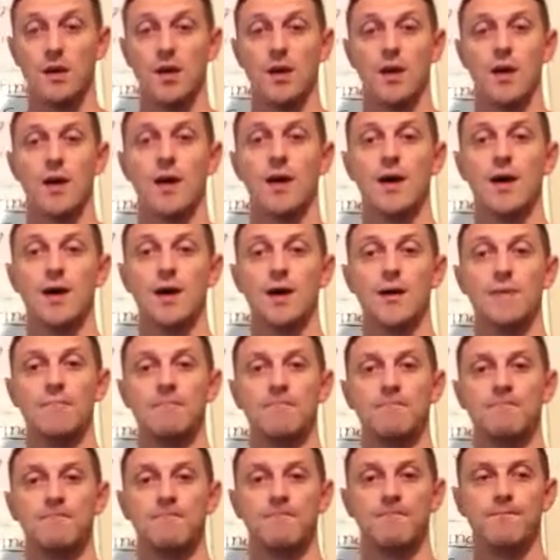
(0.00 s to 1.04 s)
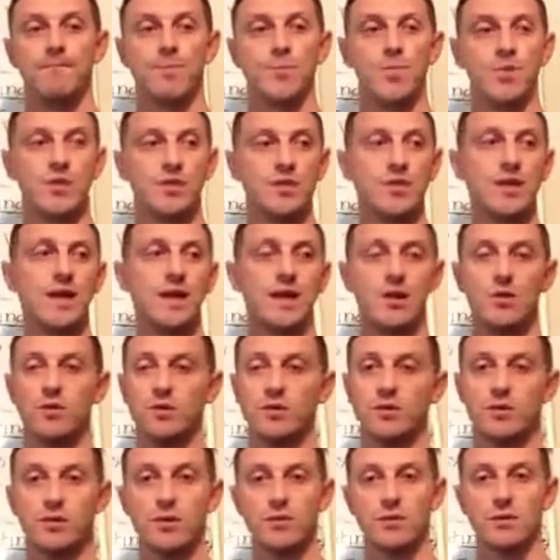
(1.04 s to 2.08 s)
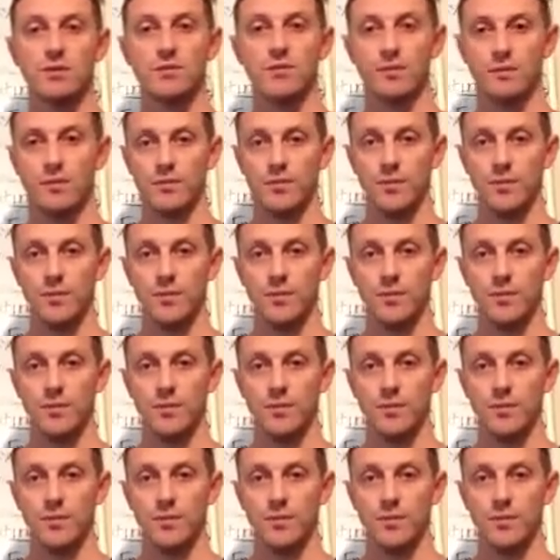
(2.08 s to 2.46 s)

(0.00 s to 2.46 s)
But you got to know what you're doing.